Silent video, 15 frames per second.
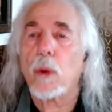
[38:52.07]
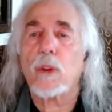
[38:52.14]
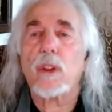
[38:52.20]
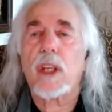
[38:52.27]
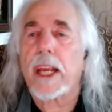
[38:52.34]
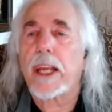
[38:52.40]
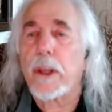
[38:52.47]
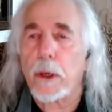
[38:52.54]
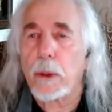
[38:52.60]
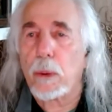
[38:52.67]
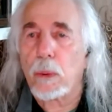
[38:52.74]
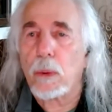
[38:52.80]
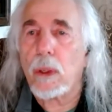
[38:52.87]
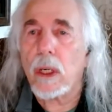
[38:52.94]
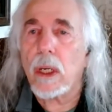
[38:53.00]
take
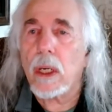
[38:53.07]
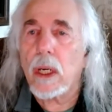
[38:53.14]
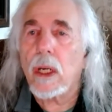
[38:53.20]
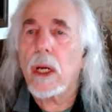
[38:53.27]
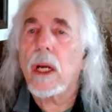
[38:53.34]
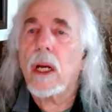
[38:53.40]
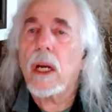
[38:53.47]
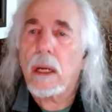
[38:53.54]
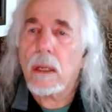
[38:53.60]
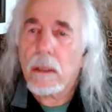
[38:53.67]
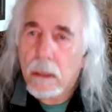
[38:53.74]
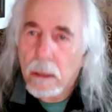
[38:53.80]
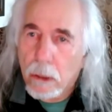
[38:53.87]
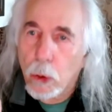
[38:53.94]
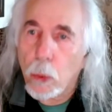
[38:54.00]
you
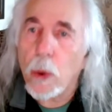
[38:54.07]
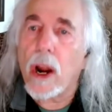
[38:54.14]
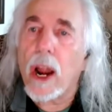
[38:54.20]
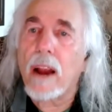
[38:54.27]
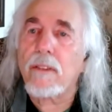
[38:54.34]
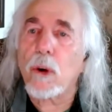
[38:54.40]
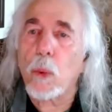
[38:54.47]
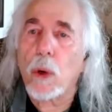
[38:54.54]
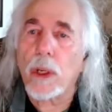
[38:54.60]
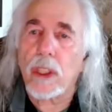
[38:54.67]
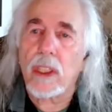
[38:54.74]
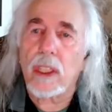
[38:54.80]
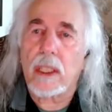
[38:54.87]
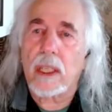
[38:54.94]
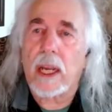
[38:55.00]
to wherever it wants
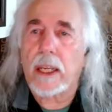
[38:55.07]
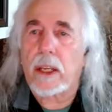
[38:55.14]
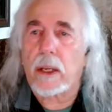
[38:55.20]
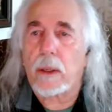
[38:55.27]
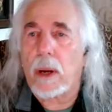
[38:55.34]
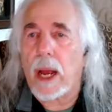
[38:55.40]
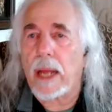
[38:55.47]
to take you.